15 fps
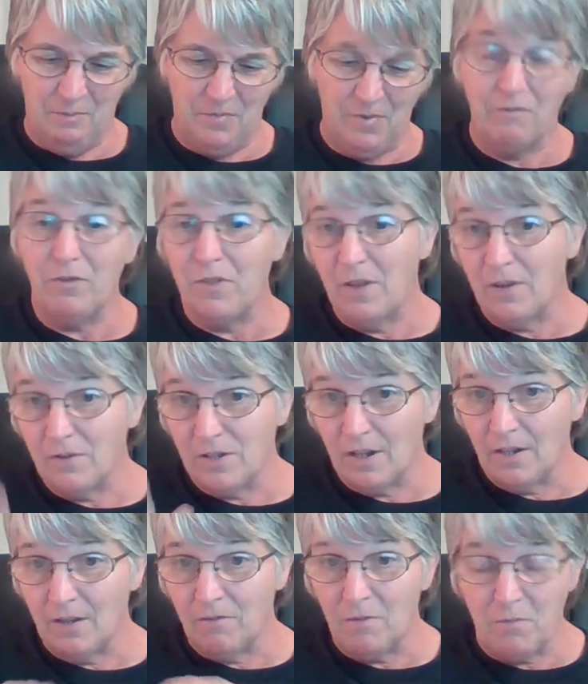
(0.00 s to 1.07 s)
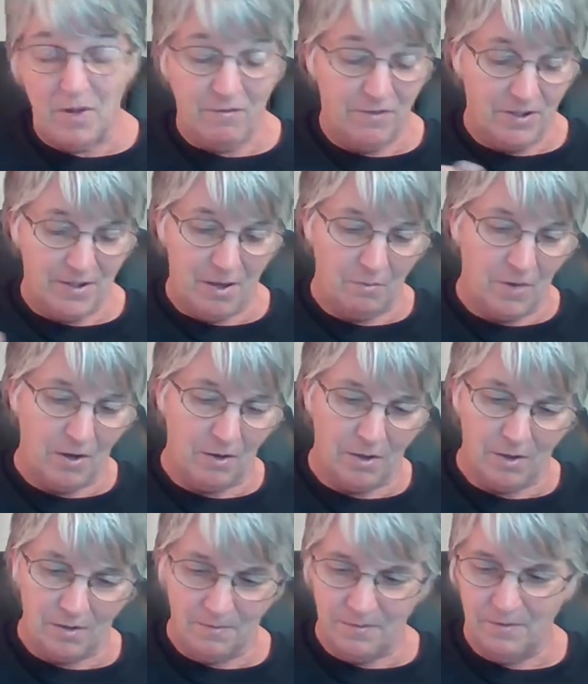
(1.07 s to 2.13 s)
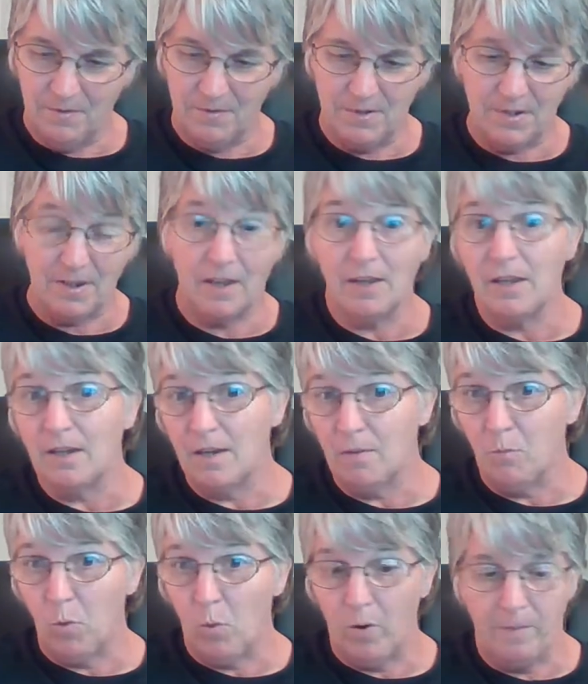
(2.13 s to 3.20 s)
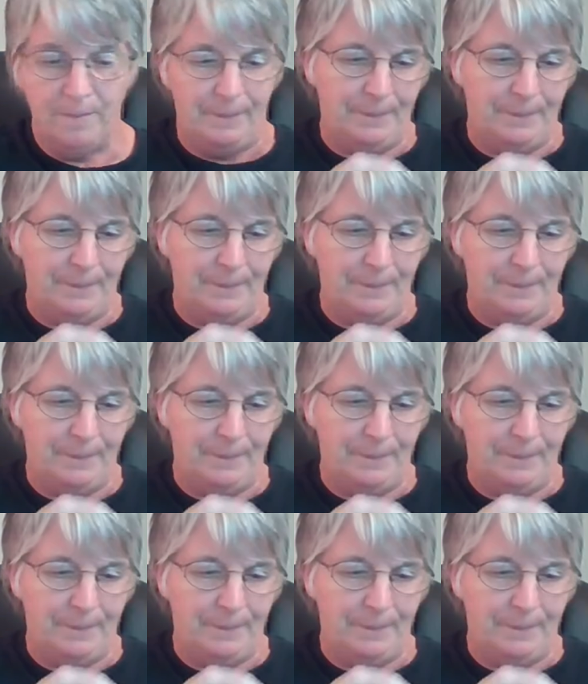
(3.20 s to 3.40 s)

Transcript: But for those that live in Memphis, I'm not going to say any more.